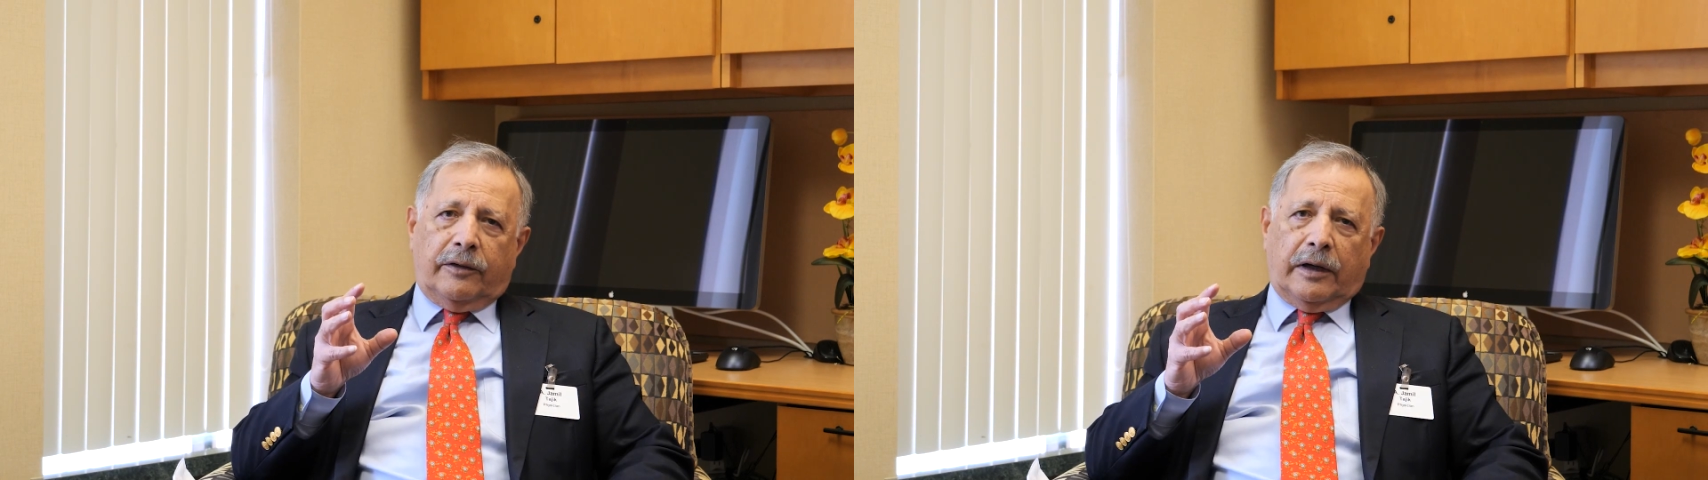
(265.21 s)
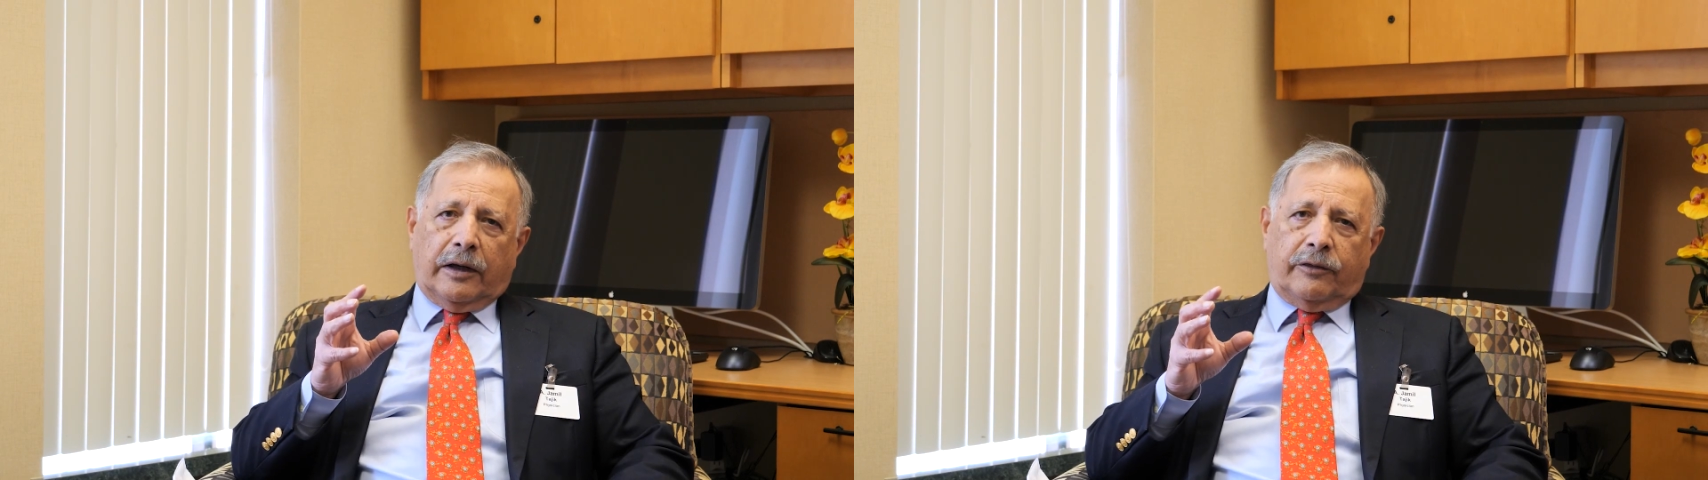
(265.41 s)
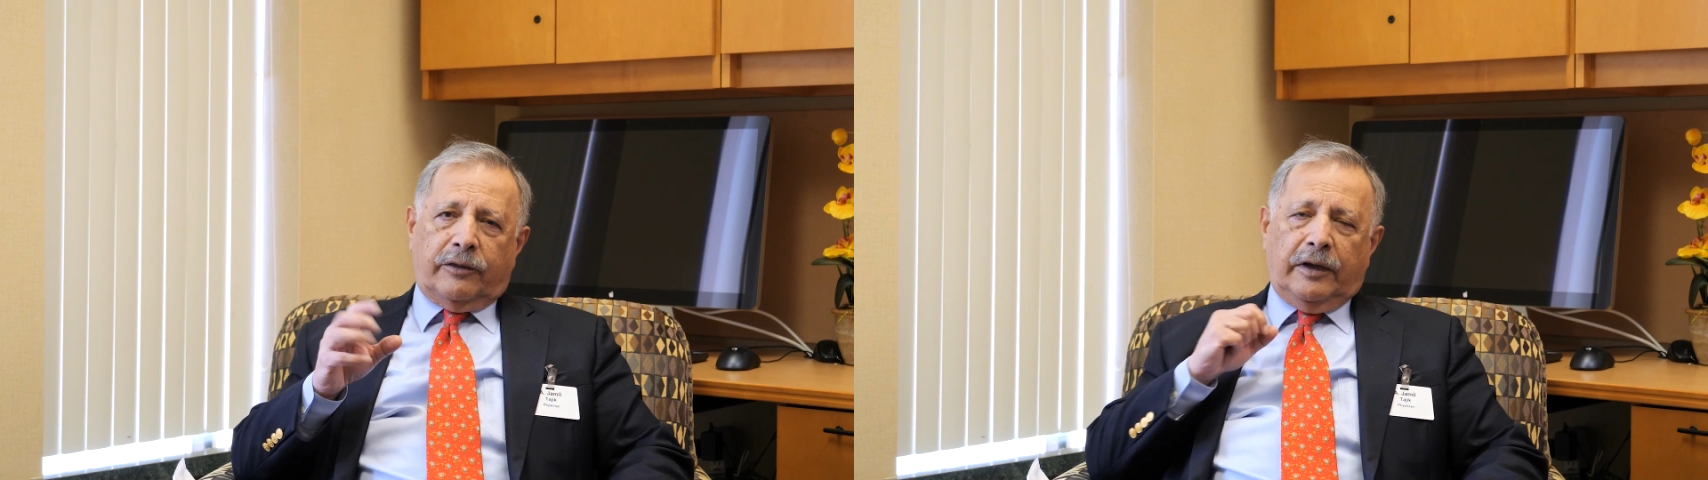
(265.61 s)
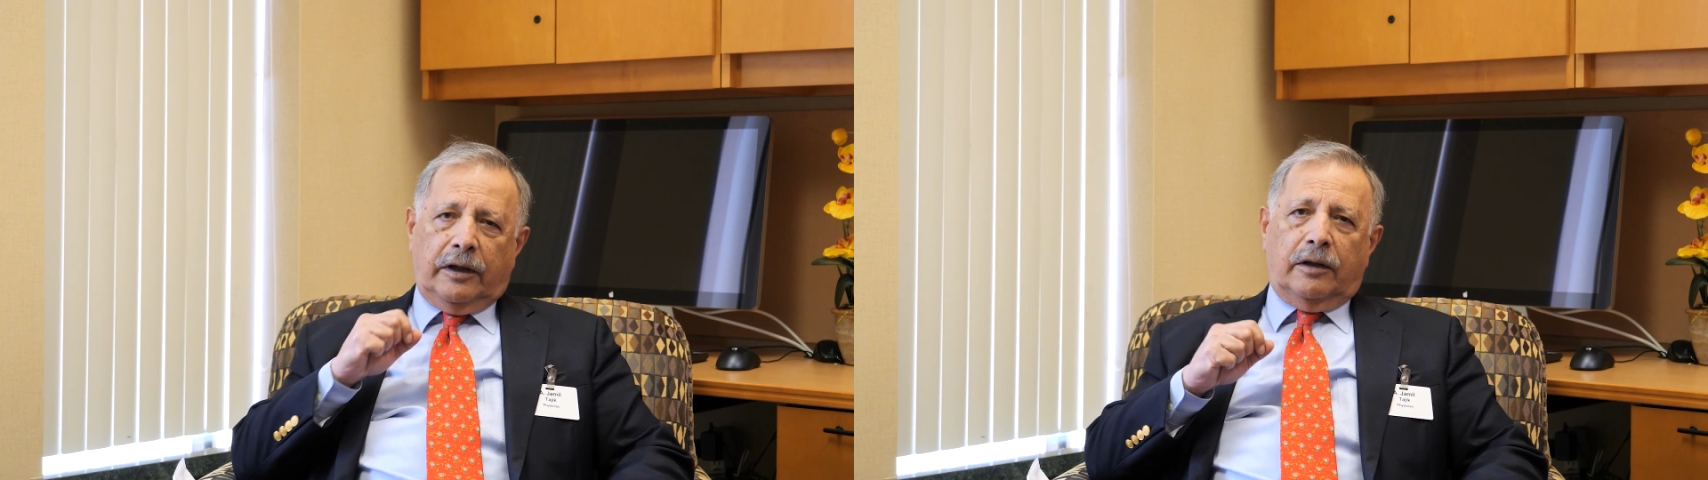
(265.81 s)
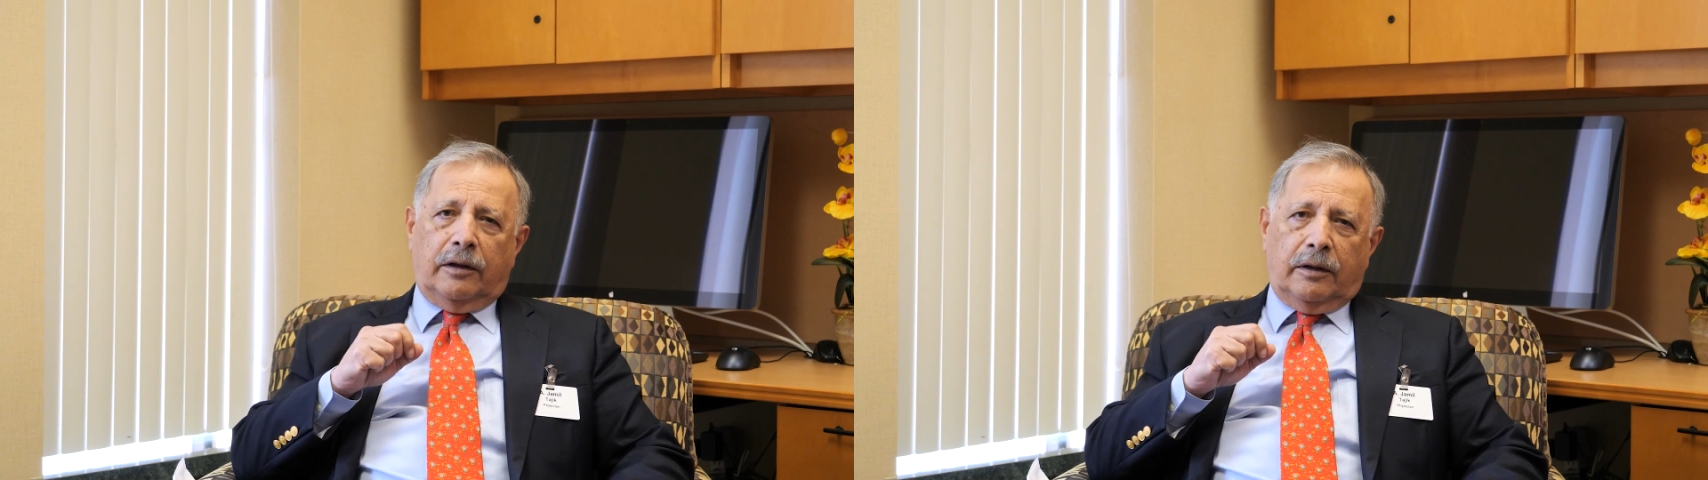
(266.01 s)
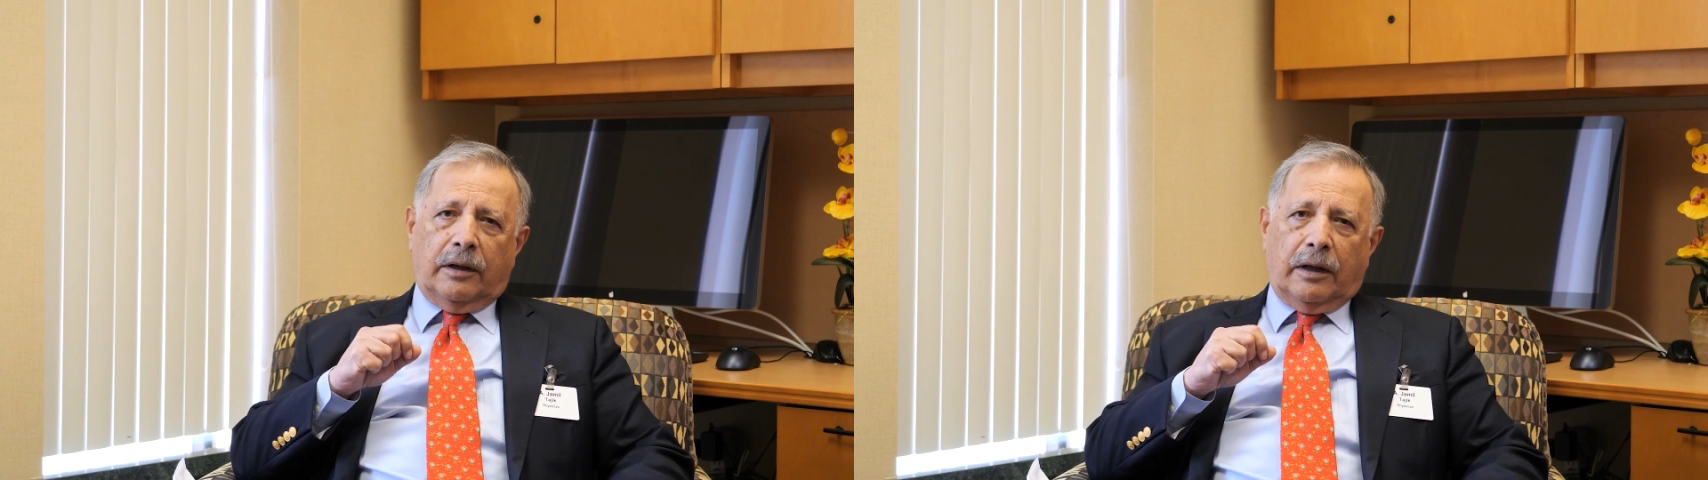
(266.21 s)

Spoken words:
that are seen